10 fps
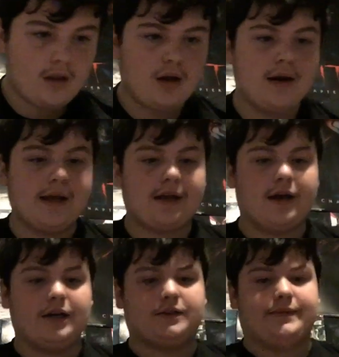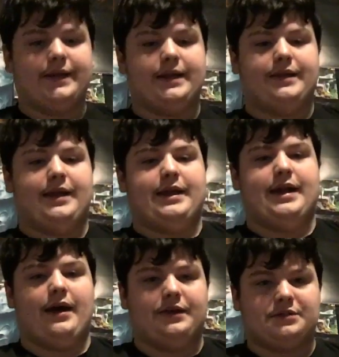And it cuts from the
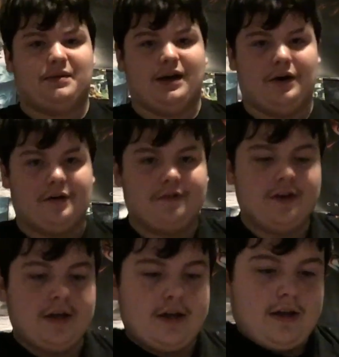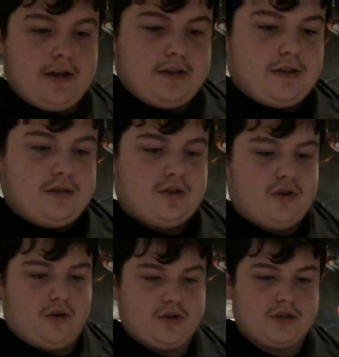girl split off,
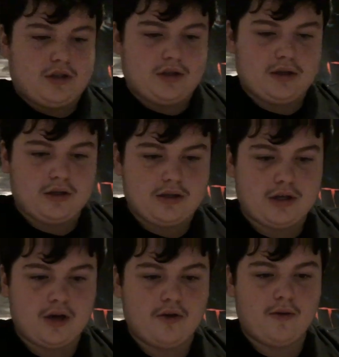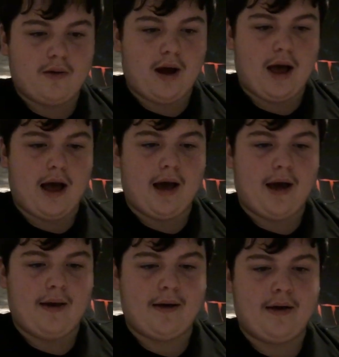shots to
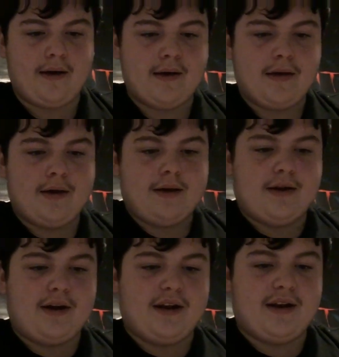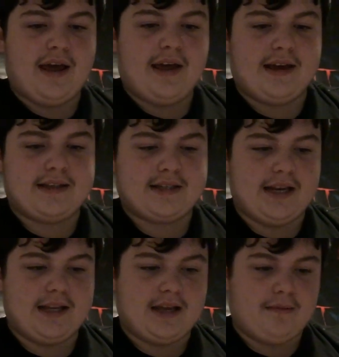a naked
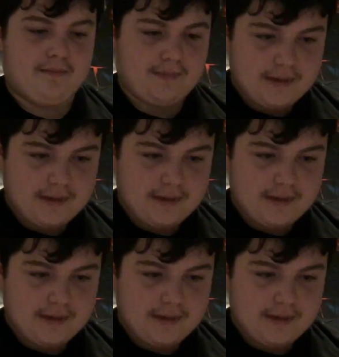skinny dip.